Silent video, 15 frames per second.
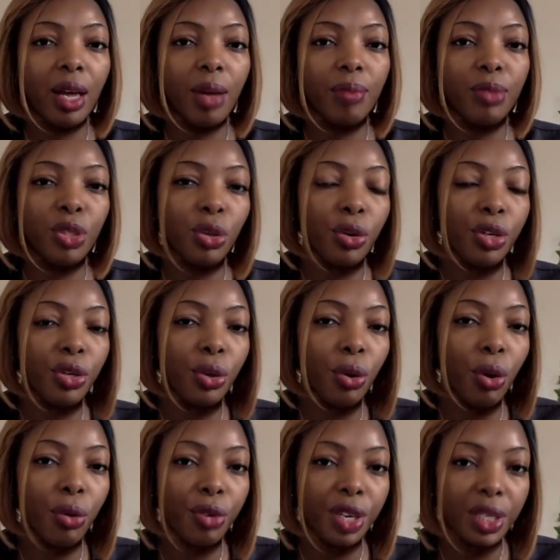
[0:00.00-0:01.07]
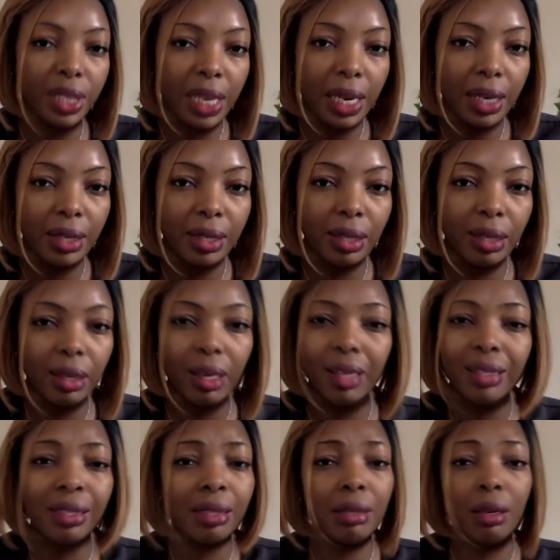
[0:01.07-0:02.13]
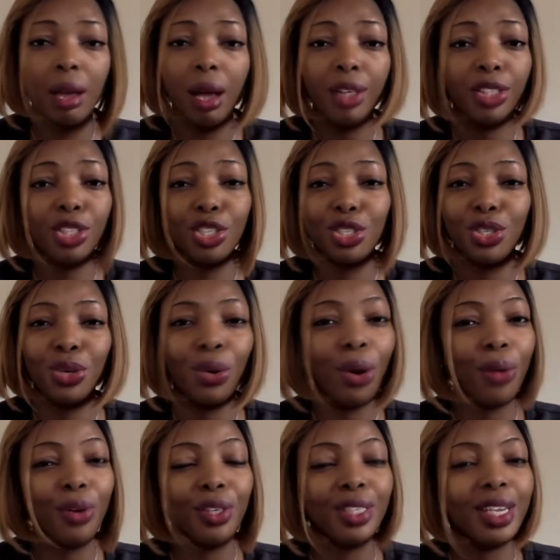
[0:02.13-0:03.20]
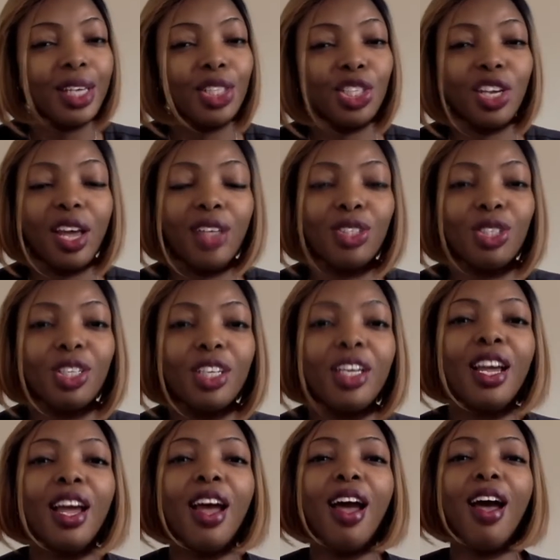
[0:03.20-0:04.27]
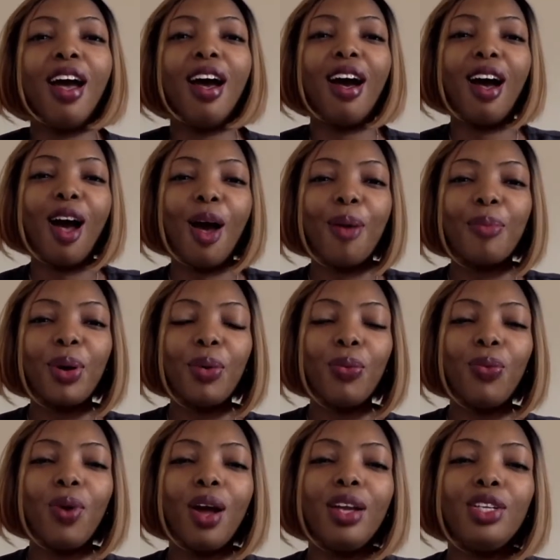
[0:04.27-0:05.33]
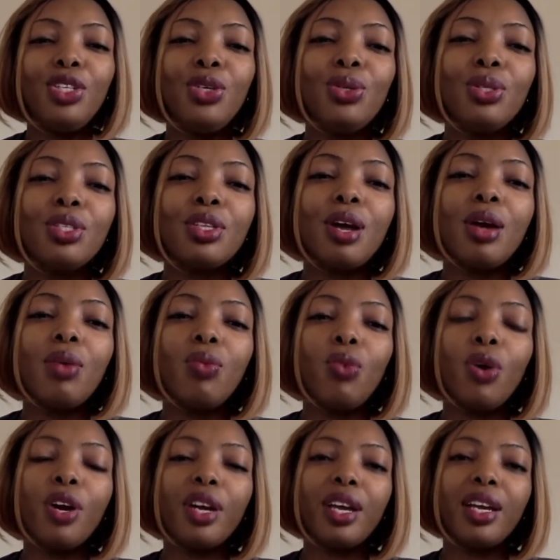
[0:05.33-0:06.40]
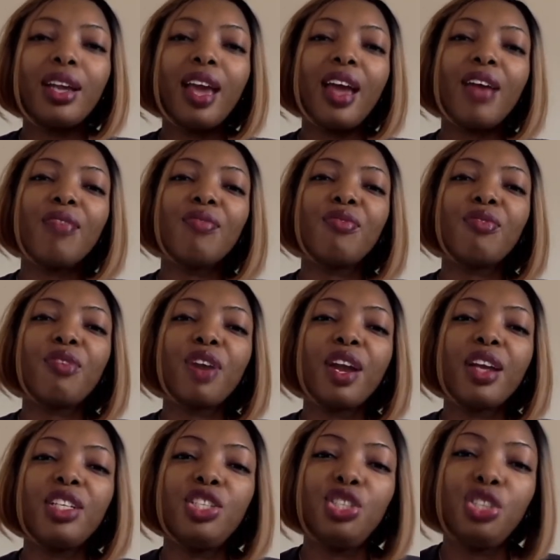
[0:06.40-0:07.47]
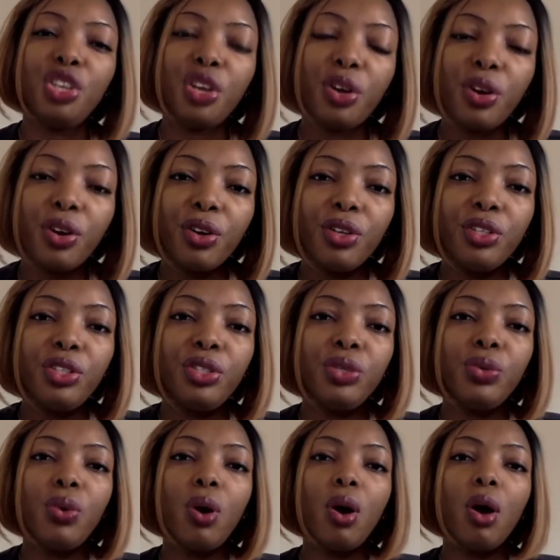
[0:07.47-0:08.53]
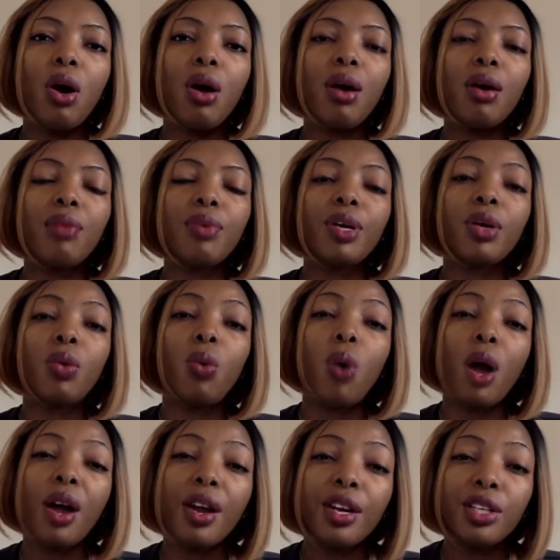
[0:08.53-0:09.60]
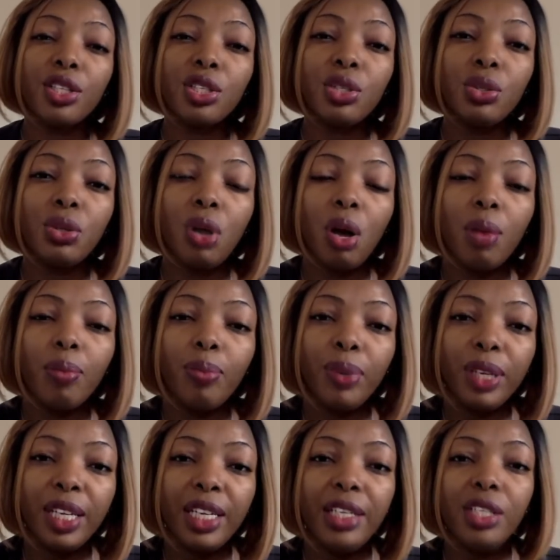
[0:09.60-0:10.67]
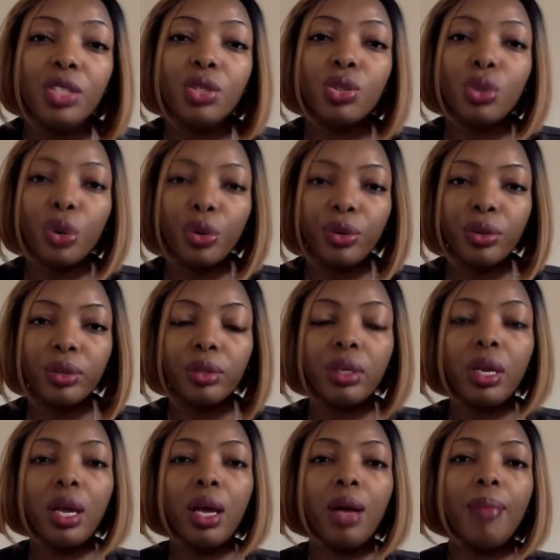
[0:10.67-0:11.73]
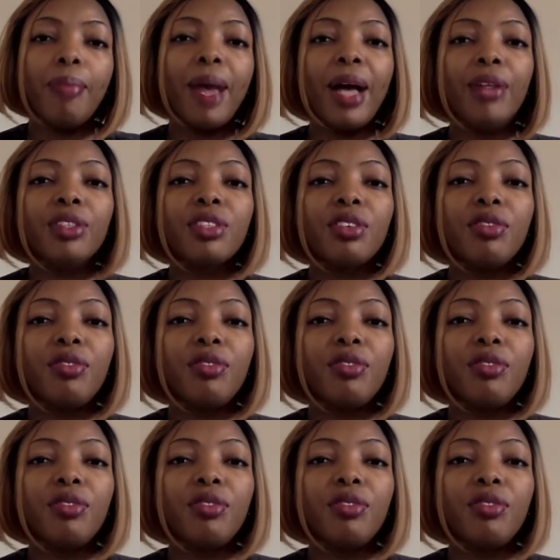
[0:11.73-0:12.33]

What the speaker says: during your orientation. It's not just your orientation, actually. When you start working every year, you are required to complete certain amount of